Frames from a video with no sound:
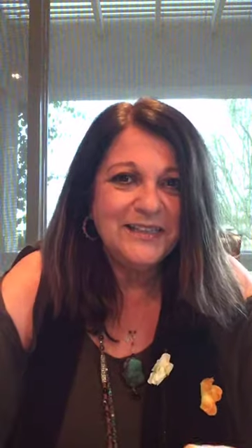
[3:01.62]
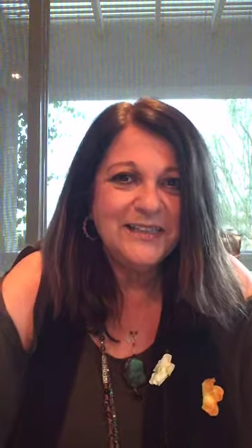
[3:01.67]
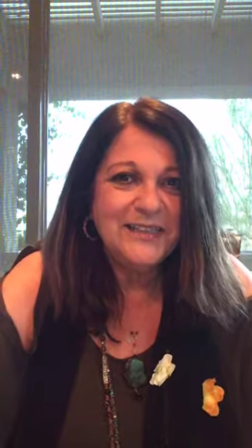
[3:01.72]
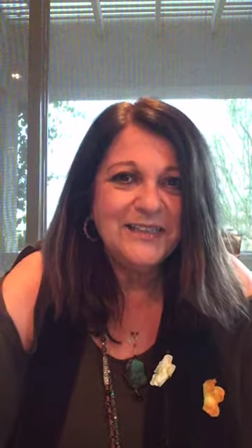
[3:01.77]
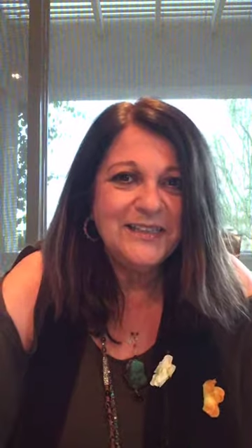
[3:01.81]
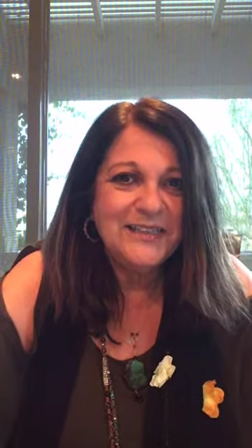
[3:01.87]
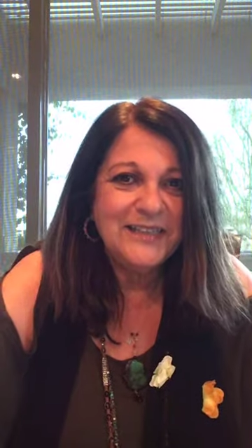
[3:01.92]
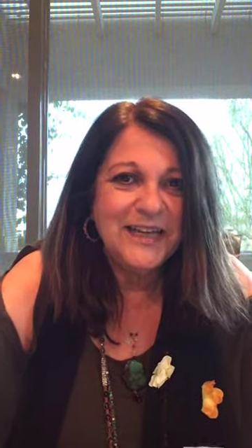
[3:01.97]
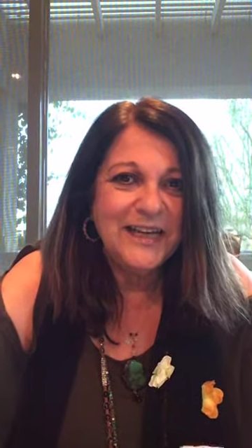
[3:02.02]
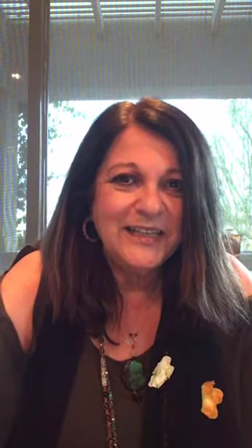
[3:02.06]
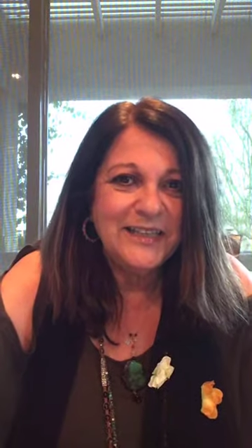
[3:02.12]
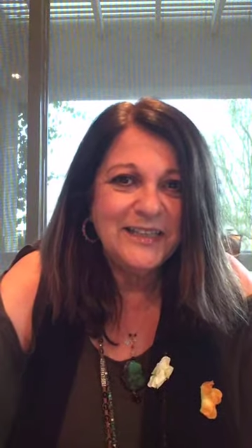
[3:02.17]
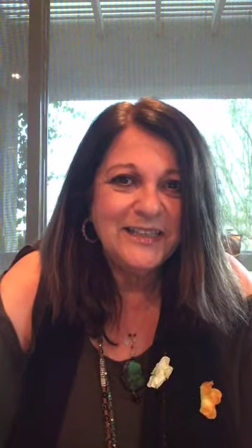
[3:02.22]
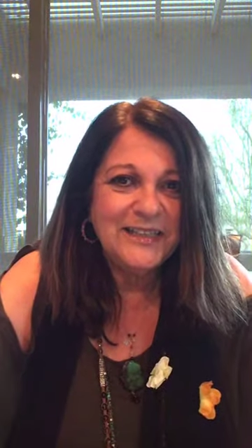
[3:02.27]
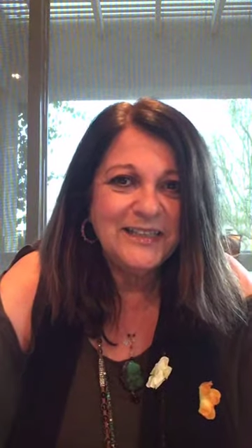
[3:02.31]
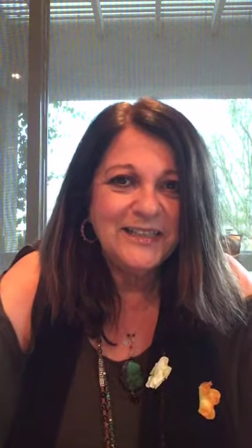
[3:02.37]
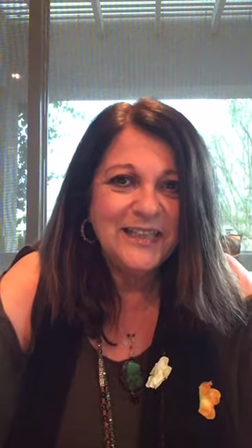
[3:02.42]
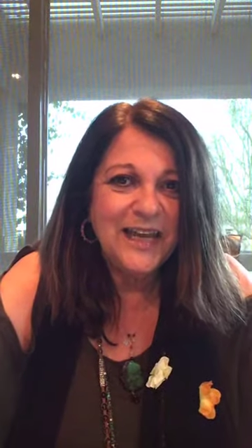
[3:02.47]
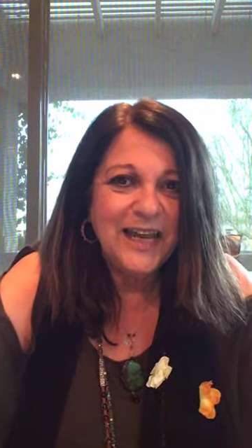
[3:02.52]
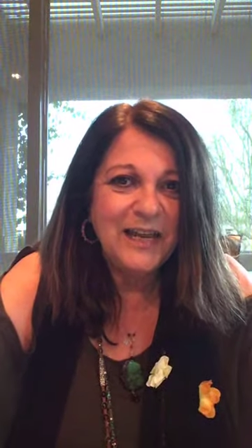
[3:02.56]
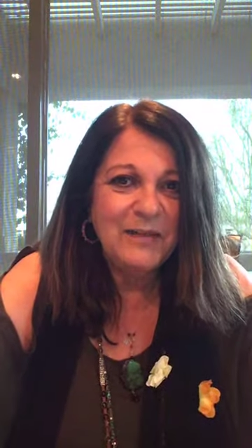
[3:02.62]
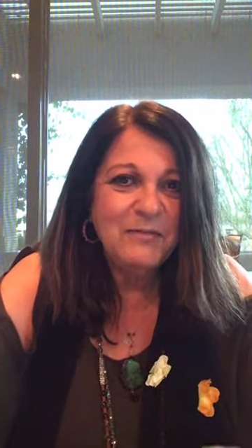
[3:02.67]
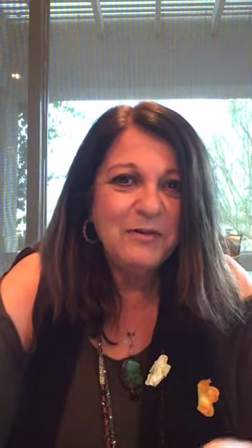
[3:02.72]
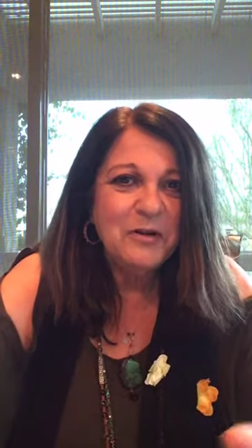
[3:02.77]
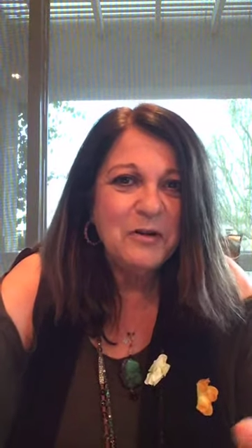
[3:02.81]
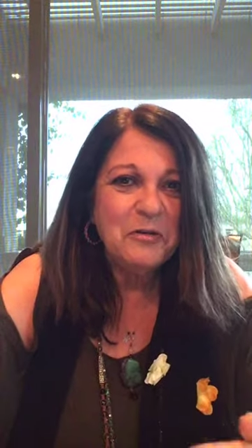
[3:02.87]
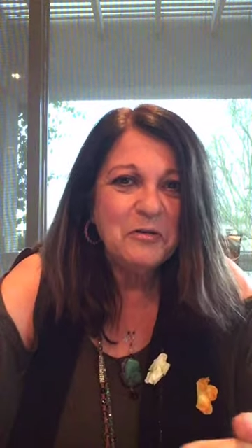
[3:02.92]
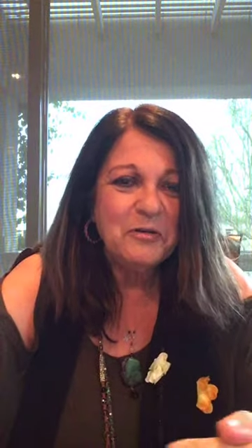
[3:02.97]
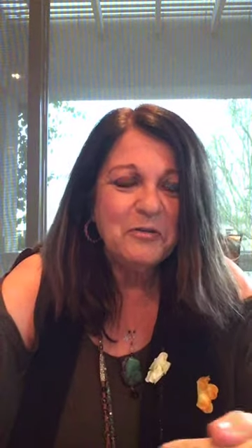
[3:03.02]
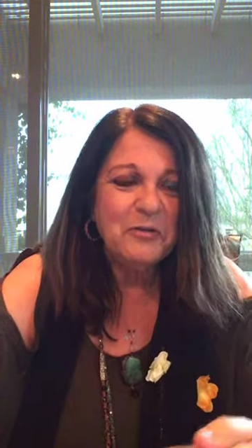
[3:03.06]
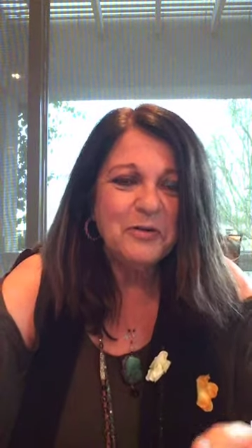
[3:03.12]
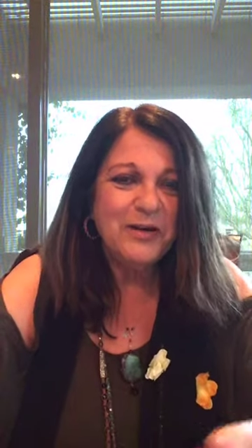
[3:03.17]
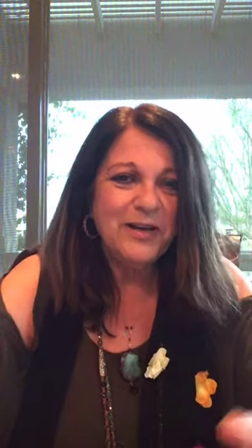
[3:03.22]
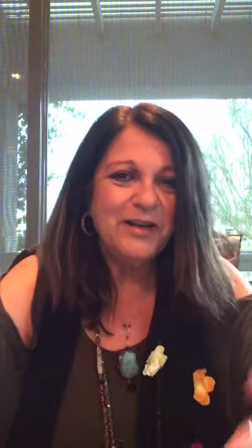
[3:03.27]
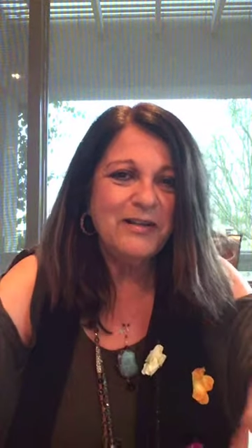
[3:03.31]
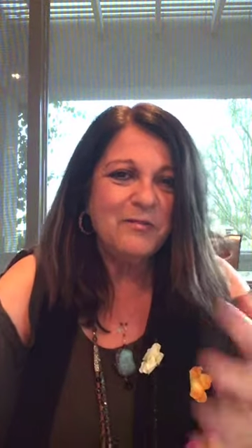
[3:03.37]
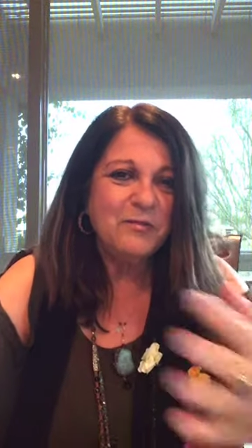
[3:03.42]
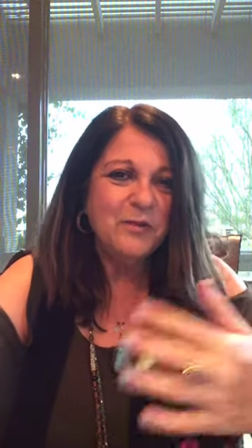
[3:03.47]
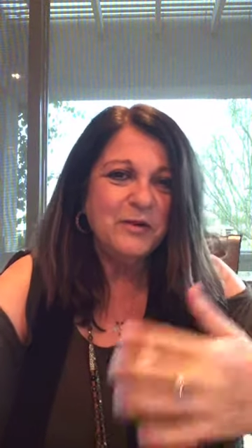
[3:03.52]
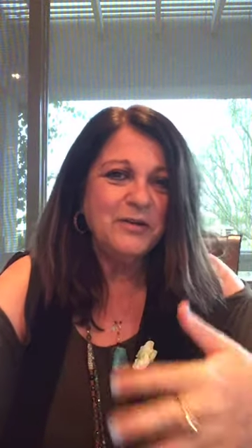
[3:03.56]
this, at this time, you know, when
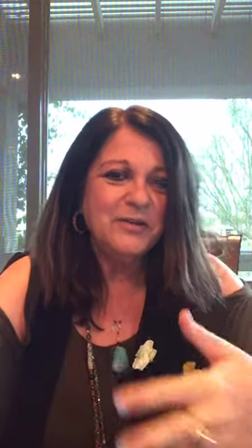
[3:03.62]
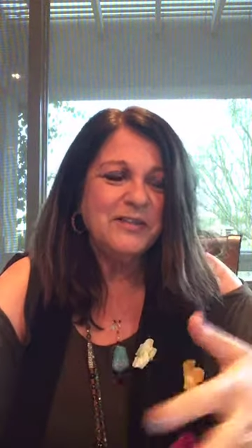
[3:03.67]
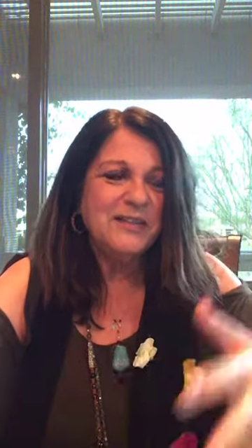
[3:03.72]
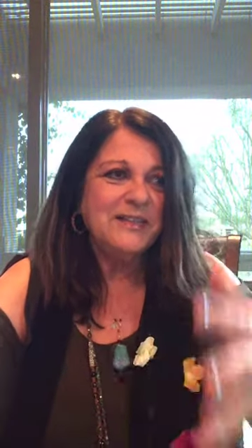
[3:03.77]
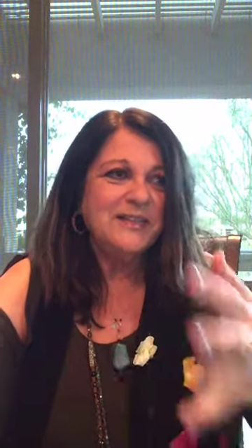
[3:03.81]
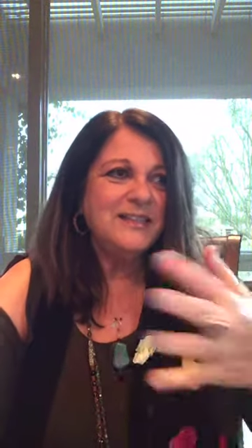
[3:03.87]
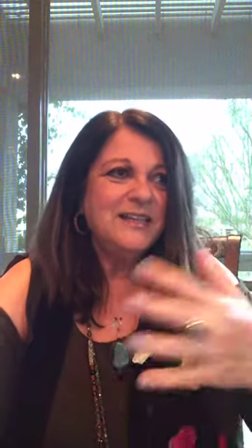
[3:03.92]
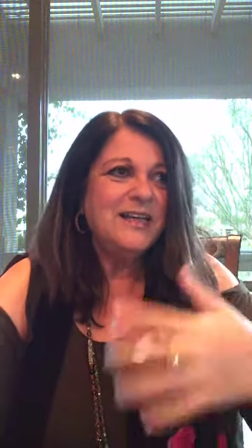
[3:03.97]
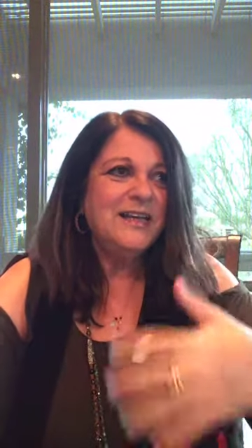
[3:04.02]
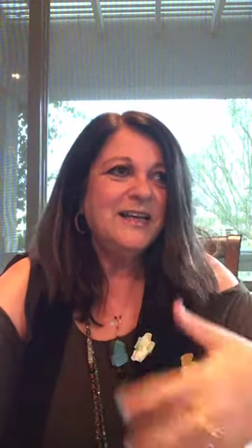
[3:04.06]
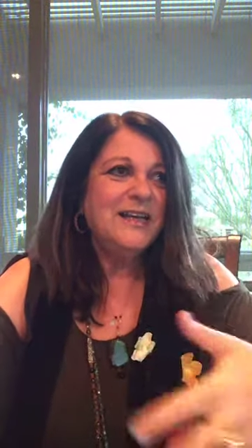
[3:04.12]
we're just